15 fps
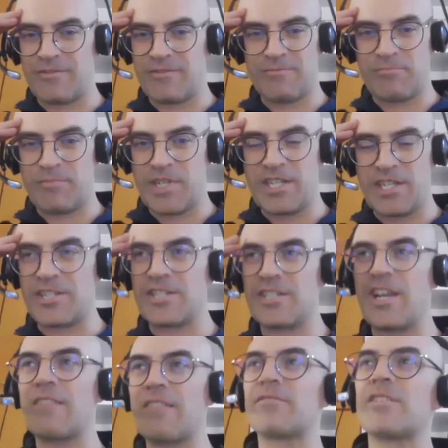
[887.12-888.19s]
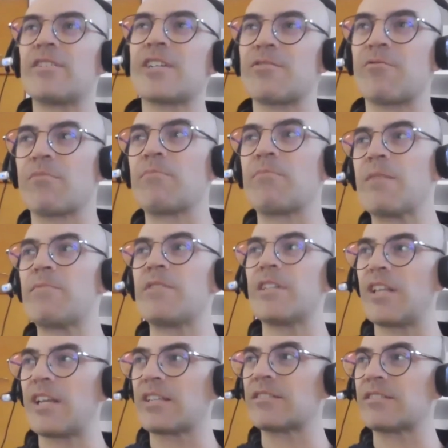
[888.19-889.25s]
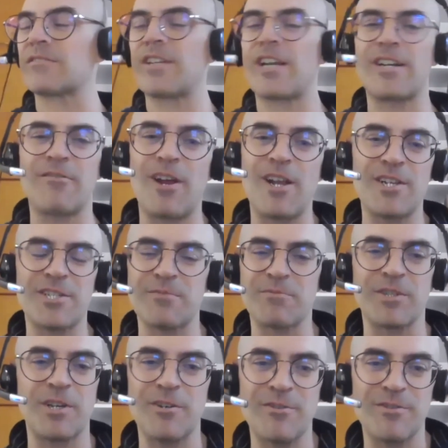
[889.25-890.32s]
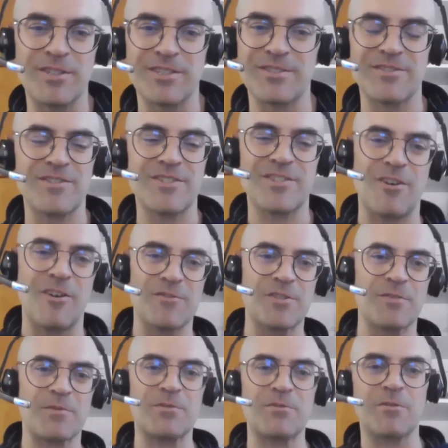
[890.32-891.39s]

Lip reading: binge Netflix, or maybe like learn how to write some code and solve some cool